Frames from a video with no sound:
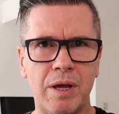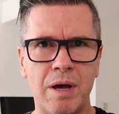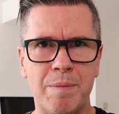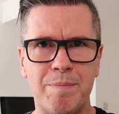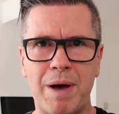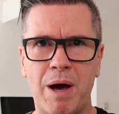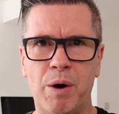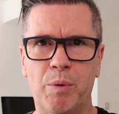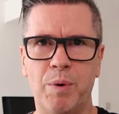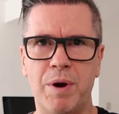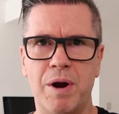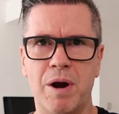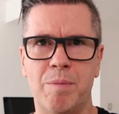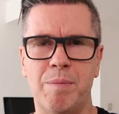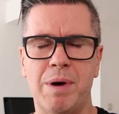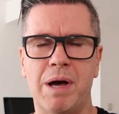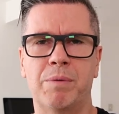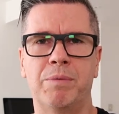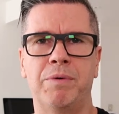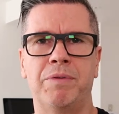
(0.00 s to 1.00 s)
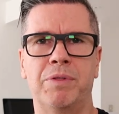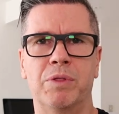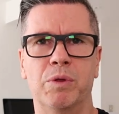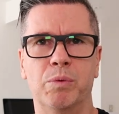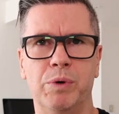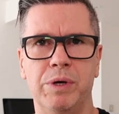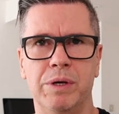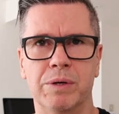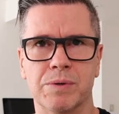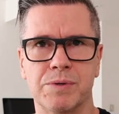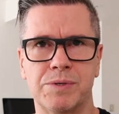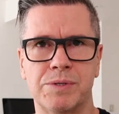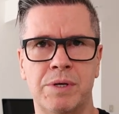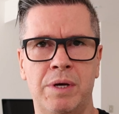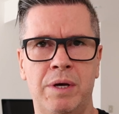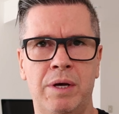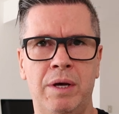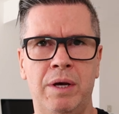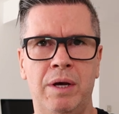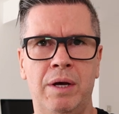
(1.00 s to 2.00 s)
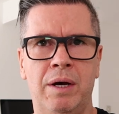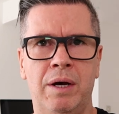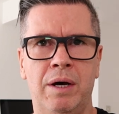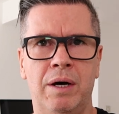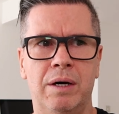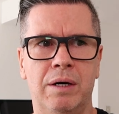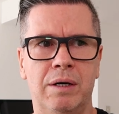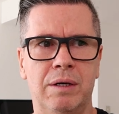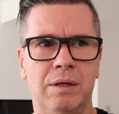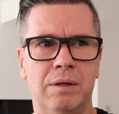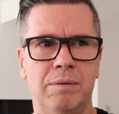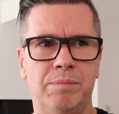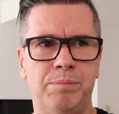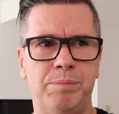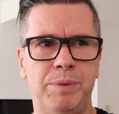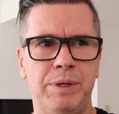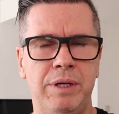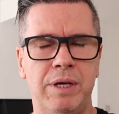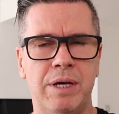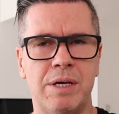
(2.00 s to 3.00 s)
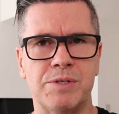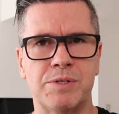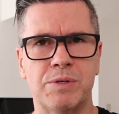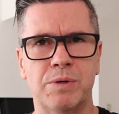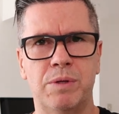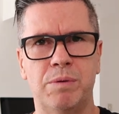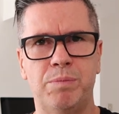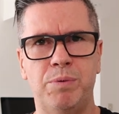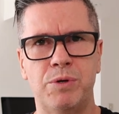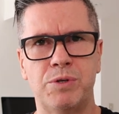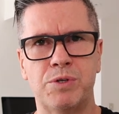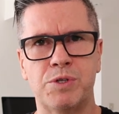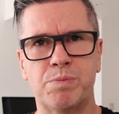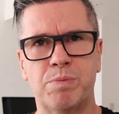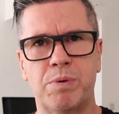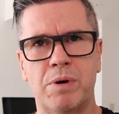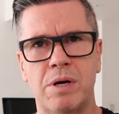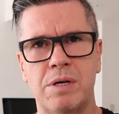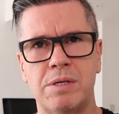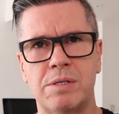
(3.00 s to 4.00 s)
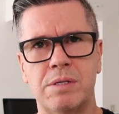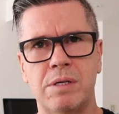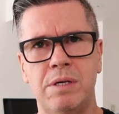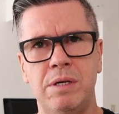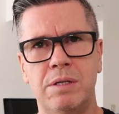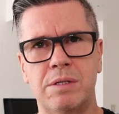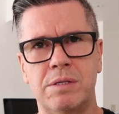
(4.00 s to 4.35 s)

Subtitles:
about where I'm at with the wheels. But yeah, so the purchase price